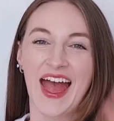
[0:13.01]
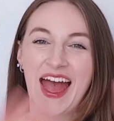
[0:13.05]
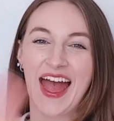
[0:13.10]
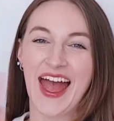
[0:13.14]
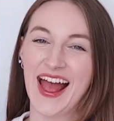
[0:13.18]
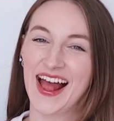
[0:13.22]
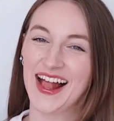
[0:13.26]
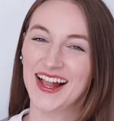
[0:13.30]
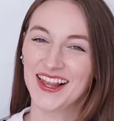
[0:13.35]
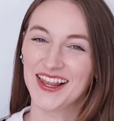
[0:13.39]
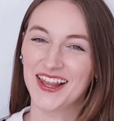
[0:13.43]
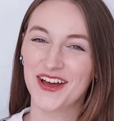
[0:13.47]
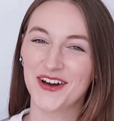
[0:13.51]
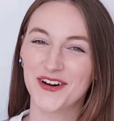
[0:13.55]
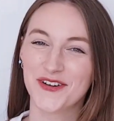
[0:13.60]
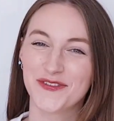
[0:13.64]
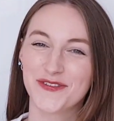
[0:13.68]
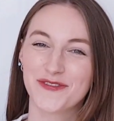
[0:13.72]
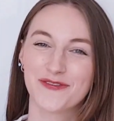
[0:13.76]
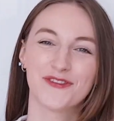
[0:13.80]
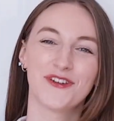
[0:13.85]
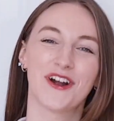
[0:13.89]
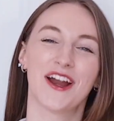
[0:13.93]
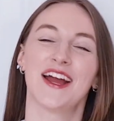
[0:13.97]
Hello
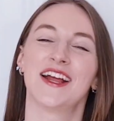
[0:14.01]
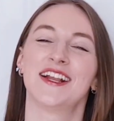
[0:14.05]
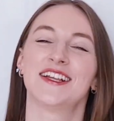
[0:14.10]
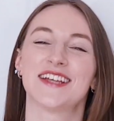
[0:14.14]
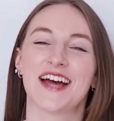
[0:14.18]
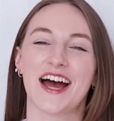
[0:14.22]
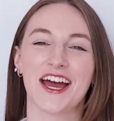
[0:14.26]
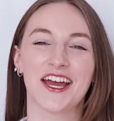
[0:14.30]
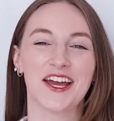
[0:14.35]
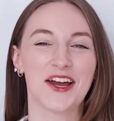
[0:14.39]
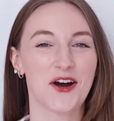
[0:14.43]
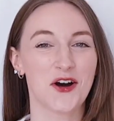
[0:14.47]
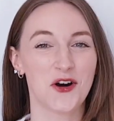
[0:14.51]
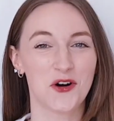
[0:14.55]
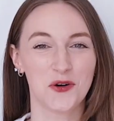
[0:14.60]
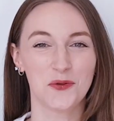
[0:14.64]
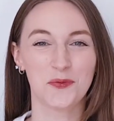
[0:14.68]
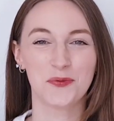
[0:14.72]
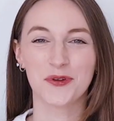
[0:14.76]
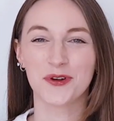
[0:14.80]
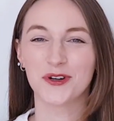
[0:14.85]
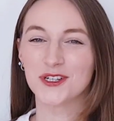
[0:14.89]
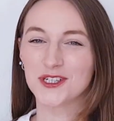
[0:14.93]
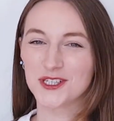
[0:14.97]
friend, I
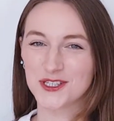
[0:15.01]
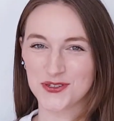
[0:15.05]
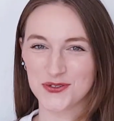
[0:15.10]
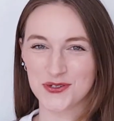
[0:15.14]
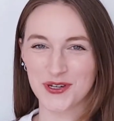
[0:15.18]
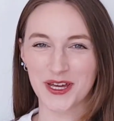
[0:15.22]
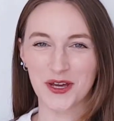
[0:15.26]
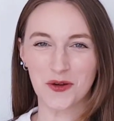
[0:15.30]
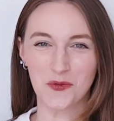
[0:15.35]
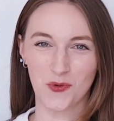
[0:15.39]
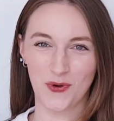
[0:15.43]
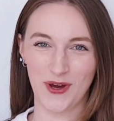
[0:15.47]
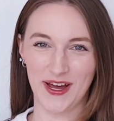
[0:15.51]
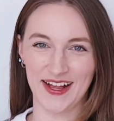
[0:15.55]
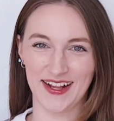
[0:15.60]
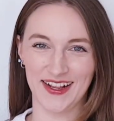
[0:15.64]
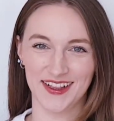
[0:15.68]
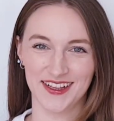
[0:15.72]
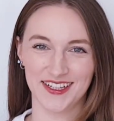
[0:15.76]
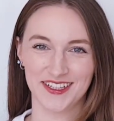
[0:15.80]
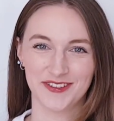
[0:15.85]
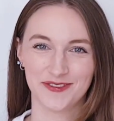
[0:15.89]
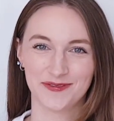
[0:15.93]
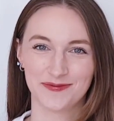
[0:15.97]
hope you're doing
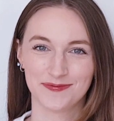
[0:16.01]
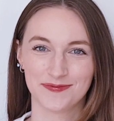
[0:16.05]
well.